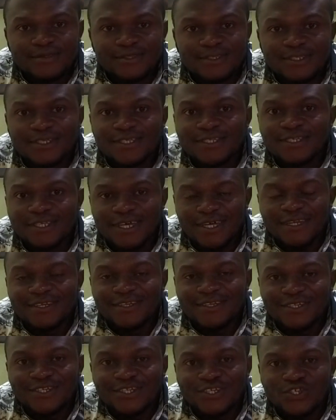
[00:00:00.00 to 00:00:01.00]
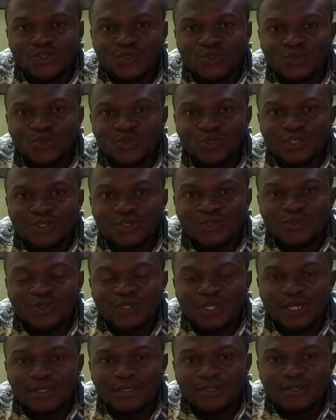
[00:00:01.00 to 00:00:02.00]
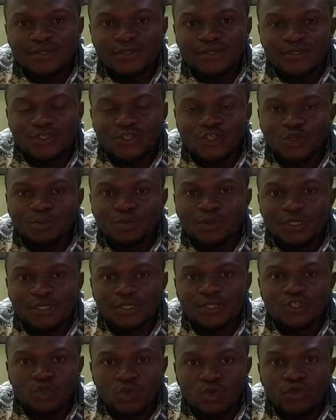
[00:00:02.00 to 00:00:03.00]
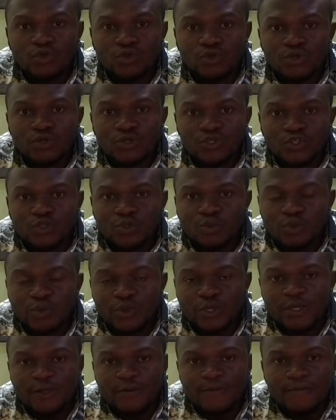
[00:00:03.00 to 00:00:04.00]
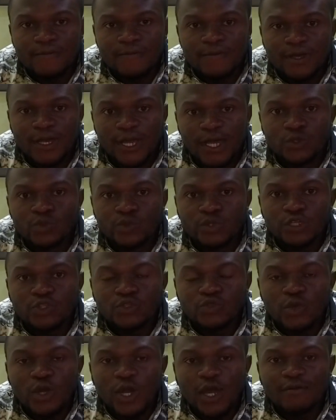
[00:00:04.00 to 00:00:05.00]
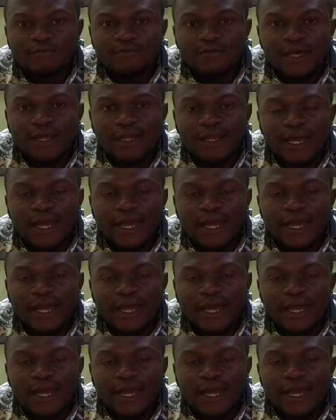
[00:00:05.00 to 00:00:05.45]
this is an indication to tell you that something is going wrong somewhere, and you need to have that